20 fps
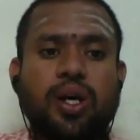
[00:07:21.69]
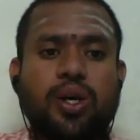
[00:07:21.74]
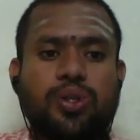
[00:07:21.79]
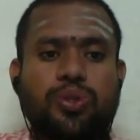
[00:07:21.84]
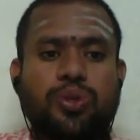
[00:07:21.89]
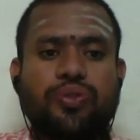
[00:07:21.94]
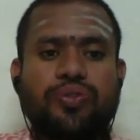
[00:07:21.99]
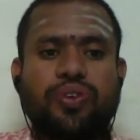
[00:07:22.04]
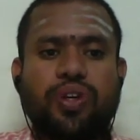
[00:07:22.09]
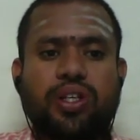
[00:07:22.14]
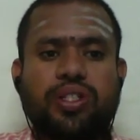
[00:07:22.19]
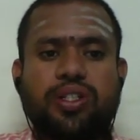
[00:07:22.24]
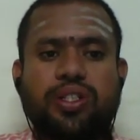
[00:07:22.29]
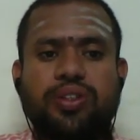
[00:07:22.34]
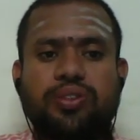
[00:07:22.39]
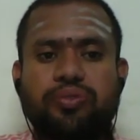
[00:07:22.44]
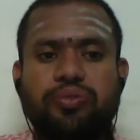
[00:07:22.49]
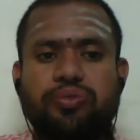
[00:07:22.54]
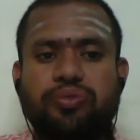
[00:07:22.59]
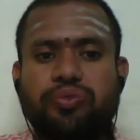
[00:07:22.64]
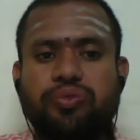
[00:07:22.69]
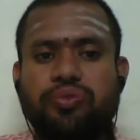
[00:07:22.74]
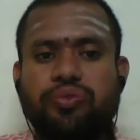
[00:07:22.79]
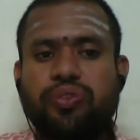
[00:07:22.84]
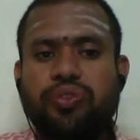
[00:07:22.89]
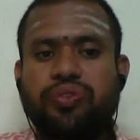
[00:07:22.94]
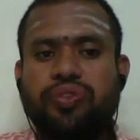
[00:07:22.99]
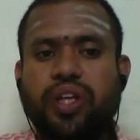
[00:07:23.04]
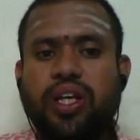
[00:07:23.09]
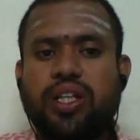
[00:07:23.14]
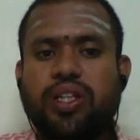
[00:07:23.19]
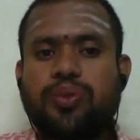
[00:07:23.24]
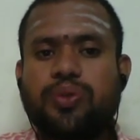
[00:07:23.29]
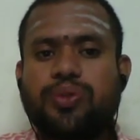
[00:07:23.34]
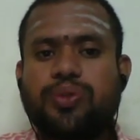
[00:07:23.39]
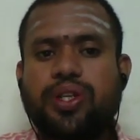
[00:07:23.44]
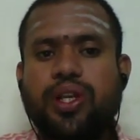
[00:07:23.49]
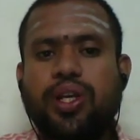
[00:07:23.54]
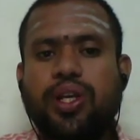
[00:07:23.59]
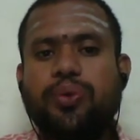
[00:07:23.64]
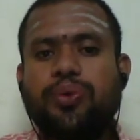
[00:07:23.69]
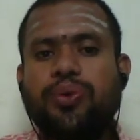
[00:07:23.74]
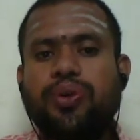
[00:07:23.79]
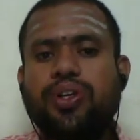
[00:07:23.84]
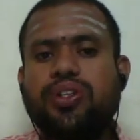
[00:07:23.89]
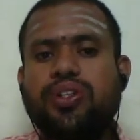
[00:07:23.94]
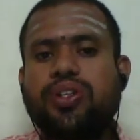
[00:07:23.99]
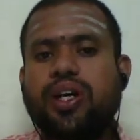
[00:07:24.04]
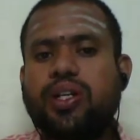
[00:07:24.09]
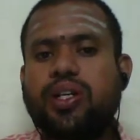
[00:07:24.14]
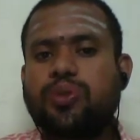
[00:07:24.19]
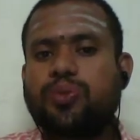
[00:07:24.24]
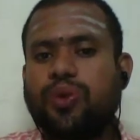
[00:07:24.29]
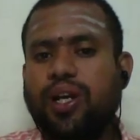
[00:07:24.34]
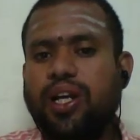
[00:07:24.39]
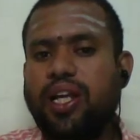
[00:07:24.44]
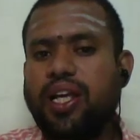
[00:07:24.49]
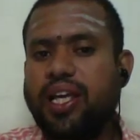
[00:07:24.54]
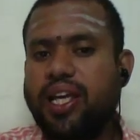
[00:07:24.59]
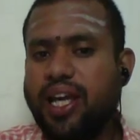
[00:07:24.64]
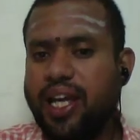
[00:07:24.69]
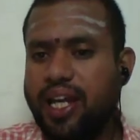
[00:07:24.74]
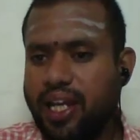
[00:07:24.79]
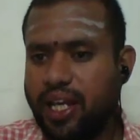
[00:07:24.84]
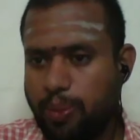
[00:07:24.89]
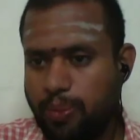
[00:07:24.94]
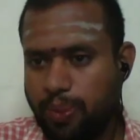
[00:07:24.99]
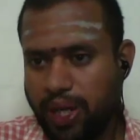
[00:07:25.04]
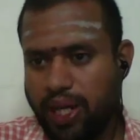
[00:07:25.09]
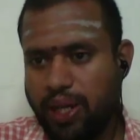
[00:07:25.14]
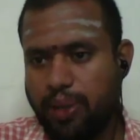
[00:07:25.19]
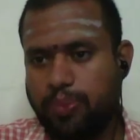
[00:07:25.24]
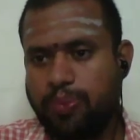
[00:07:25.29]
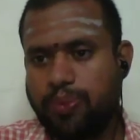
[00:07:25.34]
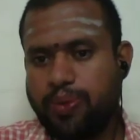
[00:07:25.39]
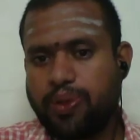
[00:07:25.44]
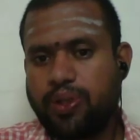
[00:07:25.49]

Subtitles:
So first 50,000 equity shares, only 80 paid up.